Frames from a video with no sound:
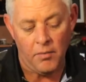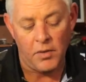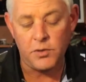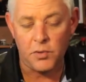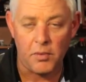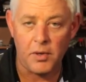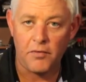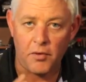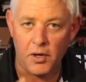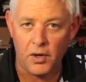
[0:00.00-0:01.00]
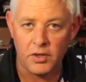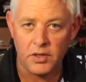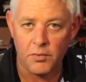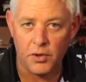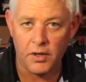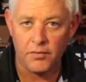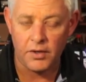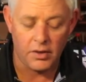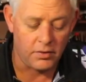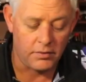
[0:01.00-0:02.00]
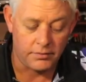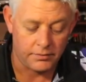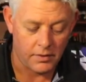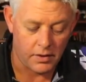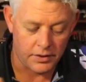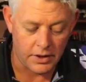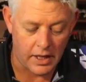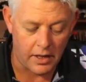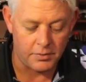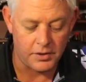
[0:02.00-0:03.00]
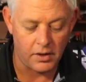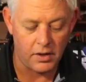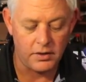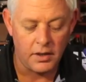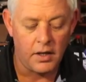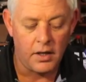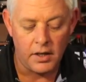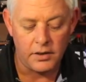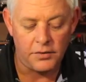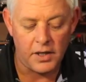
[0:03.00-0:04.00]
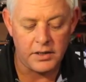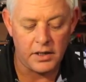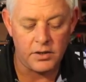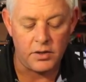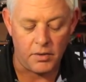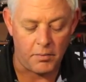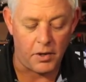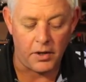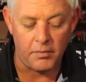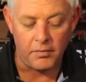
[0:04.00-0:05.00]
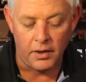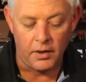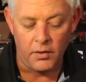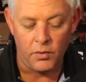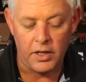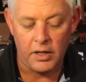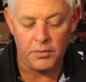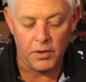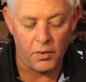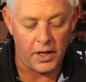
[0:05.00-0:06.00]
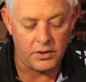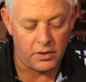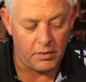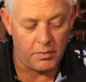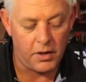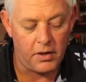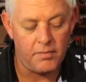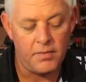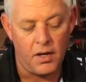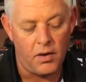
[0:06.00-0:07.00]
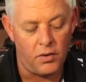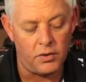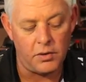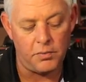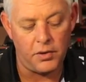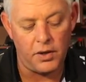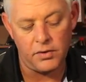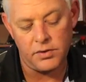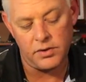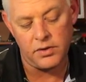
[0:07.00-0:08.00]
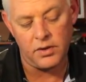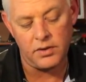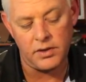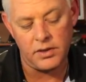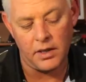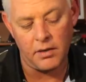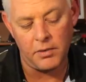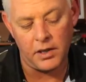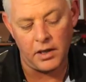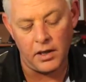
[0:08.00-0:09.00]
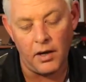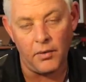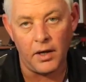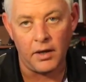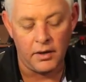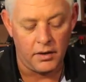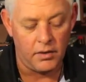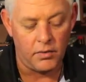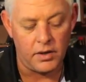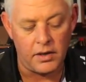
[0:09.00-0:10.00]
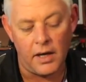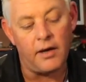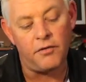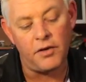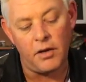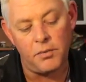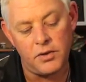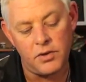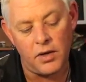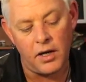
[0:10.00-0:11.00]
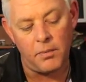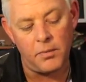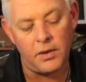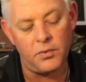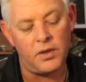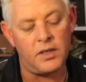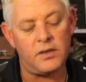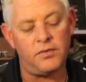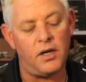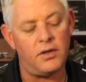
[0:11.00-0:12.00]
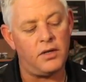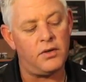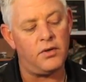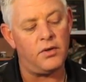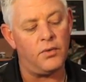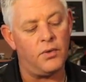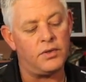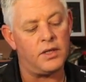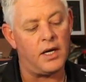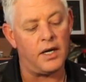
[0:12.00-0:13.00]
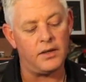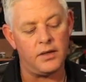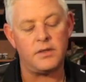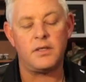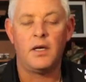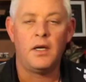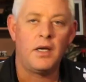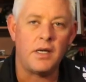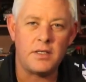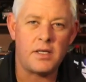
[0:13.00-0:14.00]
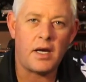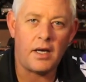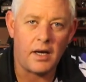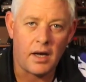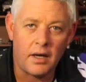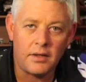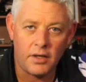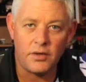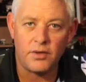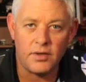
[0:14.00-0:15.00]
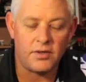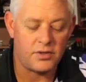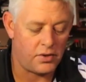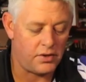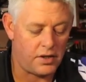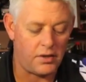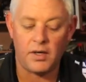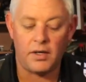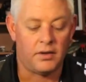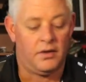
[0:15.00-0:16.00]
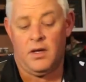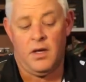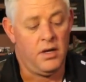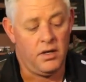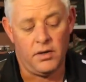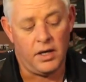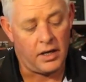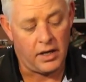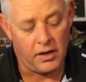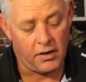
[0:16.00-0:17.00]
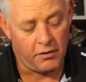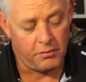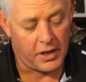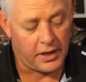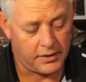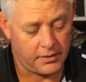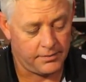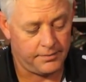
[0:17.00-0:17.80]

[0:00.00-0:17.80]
Most probably from a logic point of view, logic helps a lot, is facing it to the bottom will keep the weight on the bottom. Also putting your society stick a bit lower will kind of keep it straight up. But with this floating through the water like this, exactly like they do in the sardine run, you're gonna get a lot of bites.